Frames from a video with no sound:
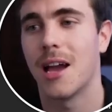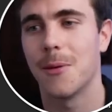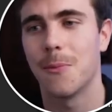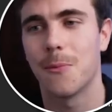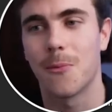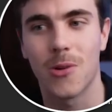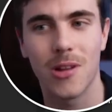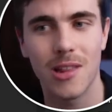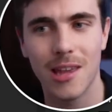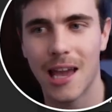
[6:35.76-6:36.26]
I
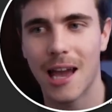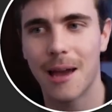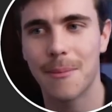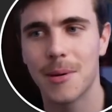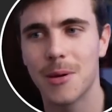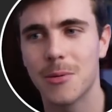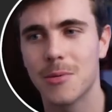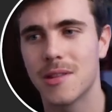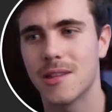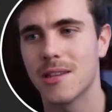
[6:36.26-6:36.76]
am really
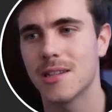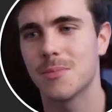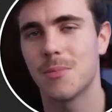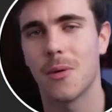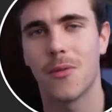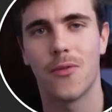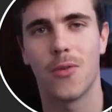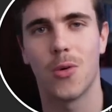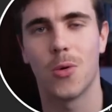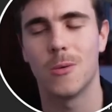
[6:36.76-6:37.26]
happy with this
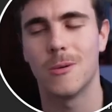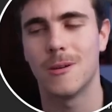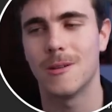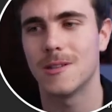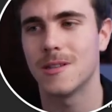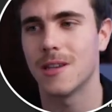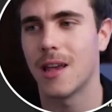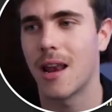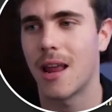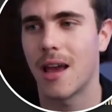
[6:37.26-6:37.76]

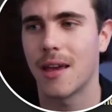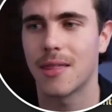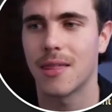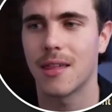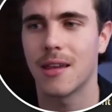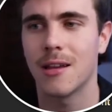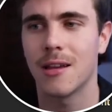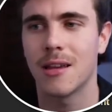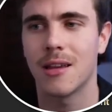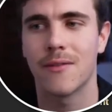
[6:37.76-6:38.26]
performance, and I
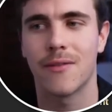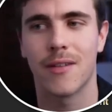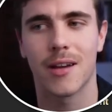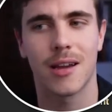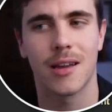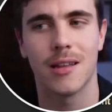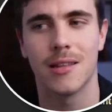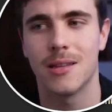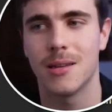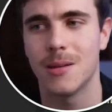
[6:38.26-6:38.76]
think if I
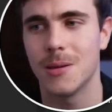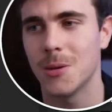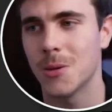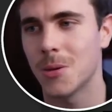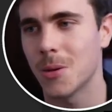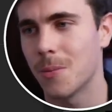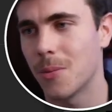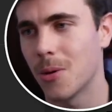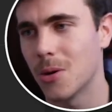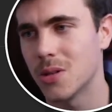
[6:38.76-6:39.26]
continue
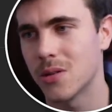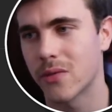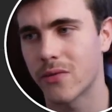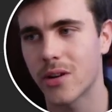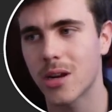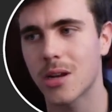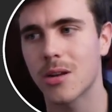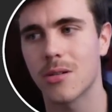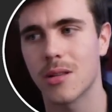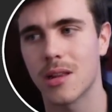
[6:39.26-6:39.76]
to post
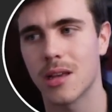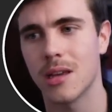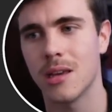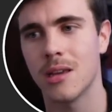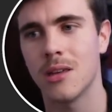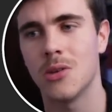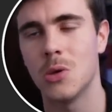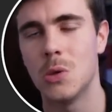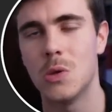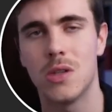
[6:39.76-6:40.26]
frequently
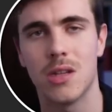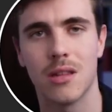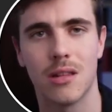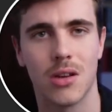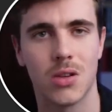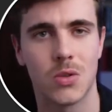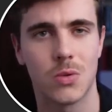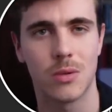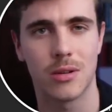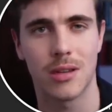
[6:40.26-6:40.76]
using
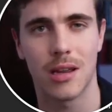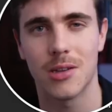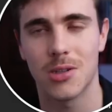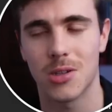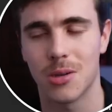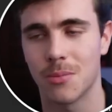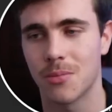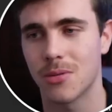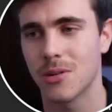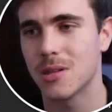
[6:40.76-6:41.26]
those
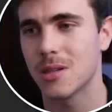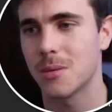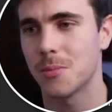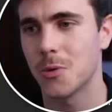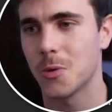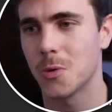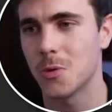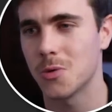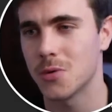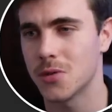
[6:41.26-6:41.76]
retention
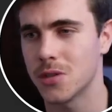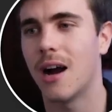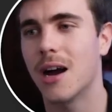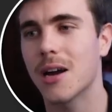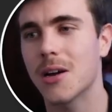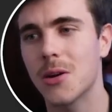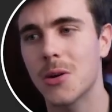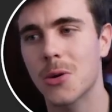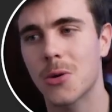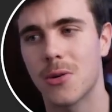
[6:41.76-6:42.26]
principles, I
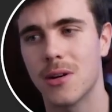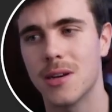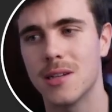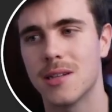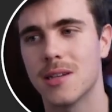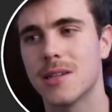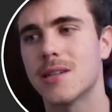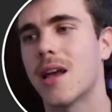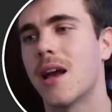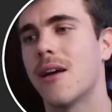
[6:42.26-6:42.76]
could
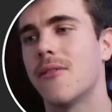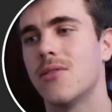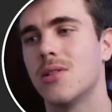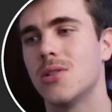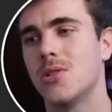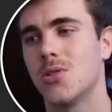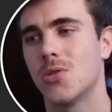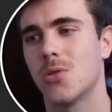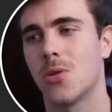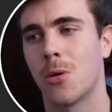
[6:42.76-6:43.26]
increase this
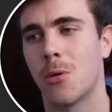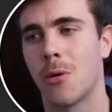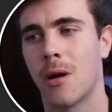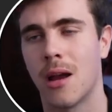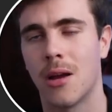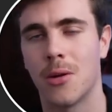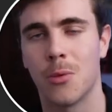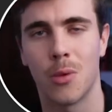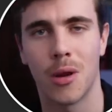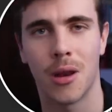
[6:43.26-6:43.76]
average to
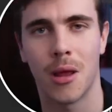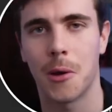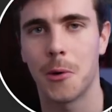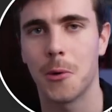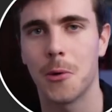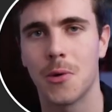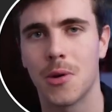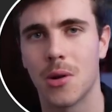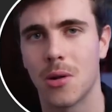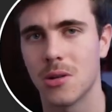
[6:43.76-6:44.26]
around
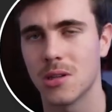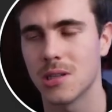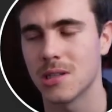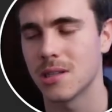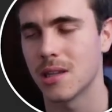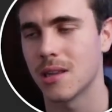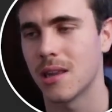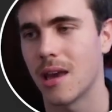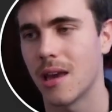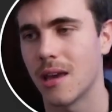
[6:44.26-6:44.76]

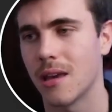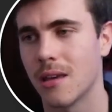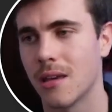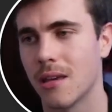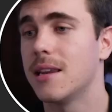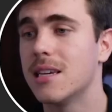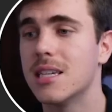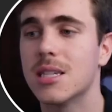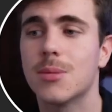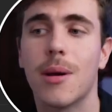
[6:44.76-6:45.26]
$100 a day.
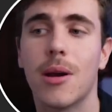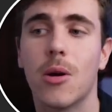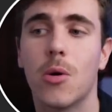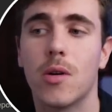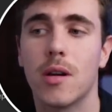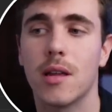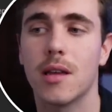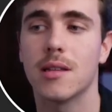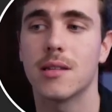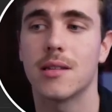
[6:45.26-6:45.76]
And here's my
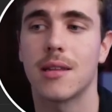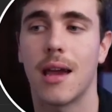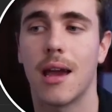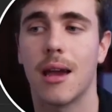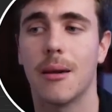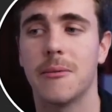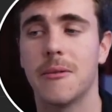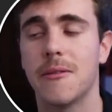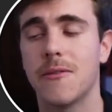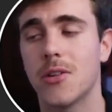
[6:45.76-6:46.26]
audience
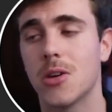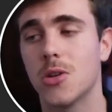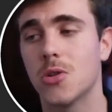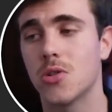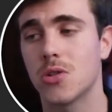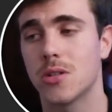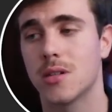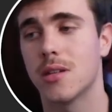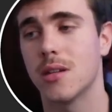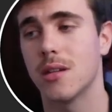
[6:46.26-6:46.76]
tab if you're
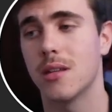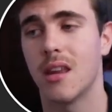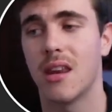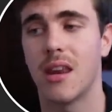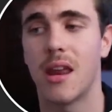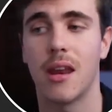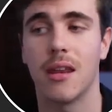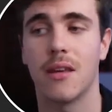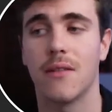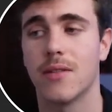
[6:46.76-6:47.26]
interested in
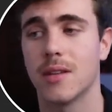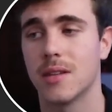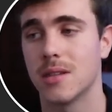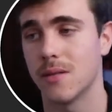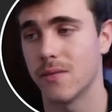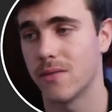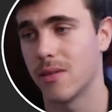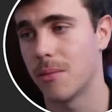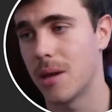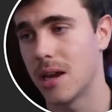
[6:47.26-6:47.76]
any of this
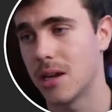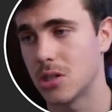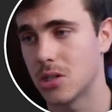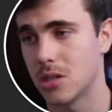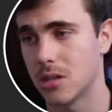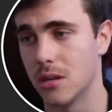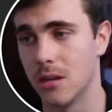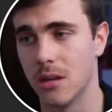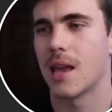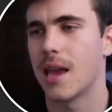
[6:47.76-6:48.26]

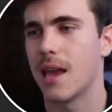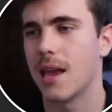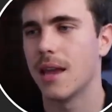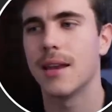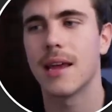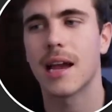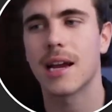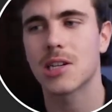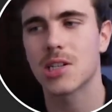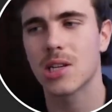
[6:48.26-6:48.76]
information.
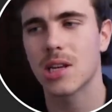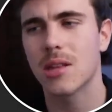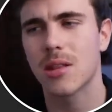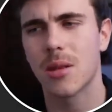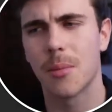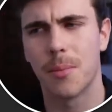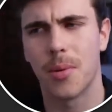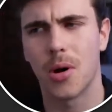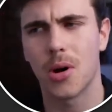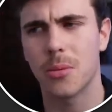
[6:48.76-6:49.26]
And actually at
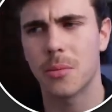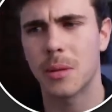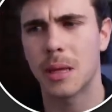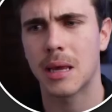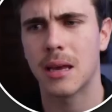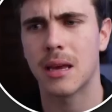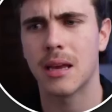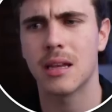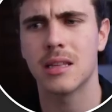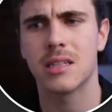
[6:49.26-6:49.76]
the bottom
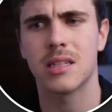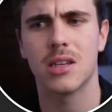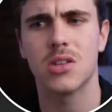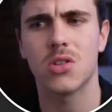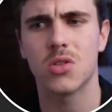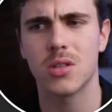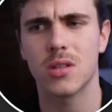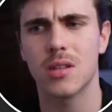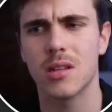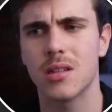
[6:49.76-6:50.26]
here, it's
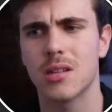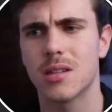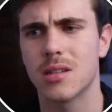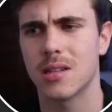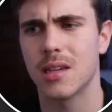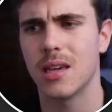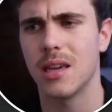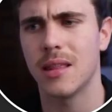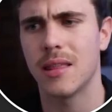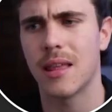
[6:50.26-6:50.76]
interesting to
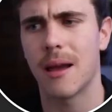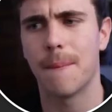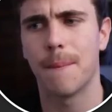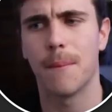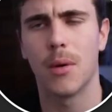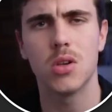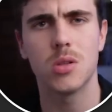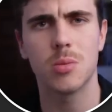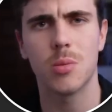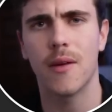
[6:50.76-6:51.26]
see that
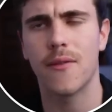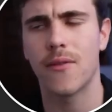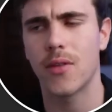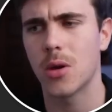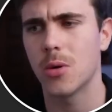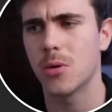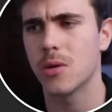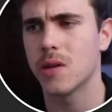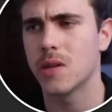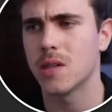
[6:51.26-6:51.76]
most of my
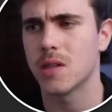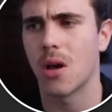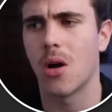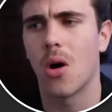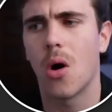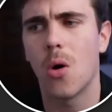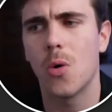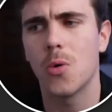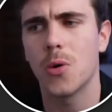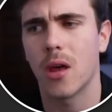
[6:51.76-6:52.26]
viewers are
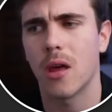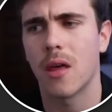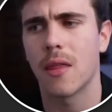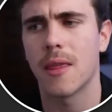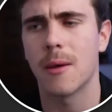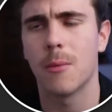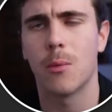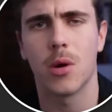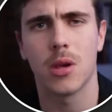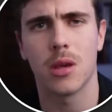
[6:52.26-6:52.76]
older
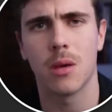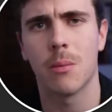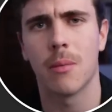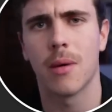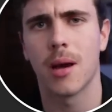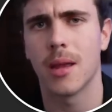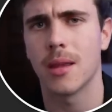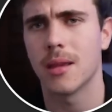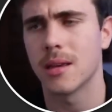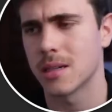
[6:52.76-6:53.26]
than what you
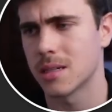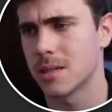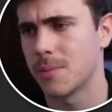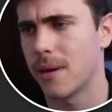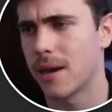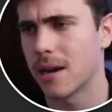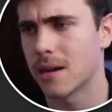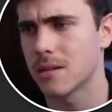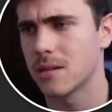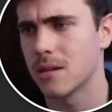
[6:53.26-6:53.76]
might
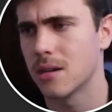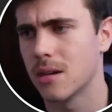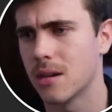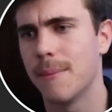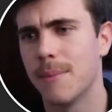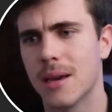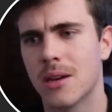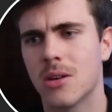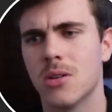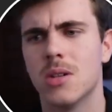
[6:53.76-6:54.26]
expect,
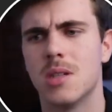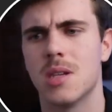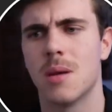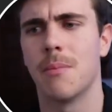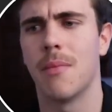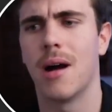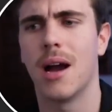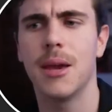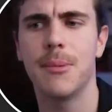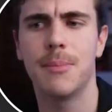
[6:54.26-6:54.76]
because in
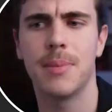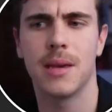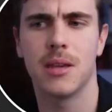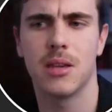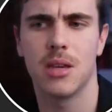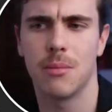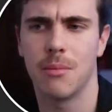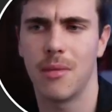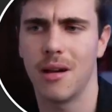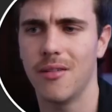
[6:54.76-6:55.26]
my
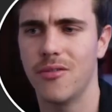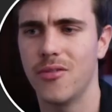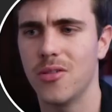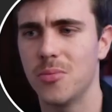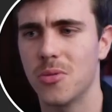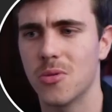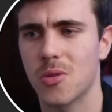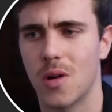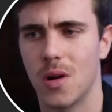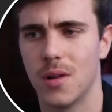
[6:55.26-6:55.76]
opinion, my
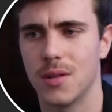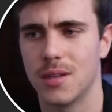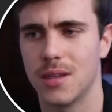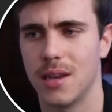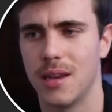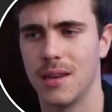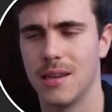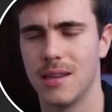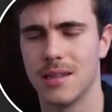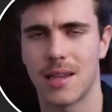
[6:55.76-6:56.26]
football
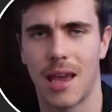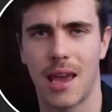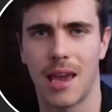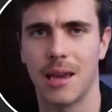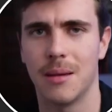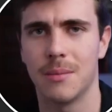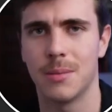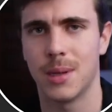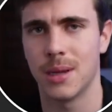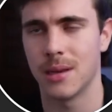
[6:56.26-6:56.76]
content is
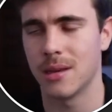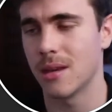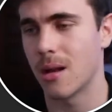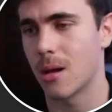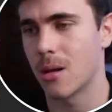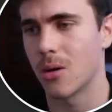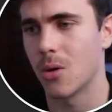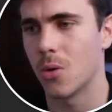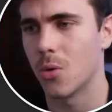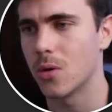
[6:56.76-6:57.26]
aimed at
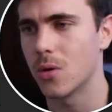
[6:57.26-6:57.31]
younger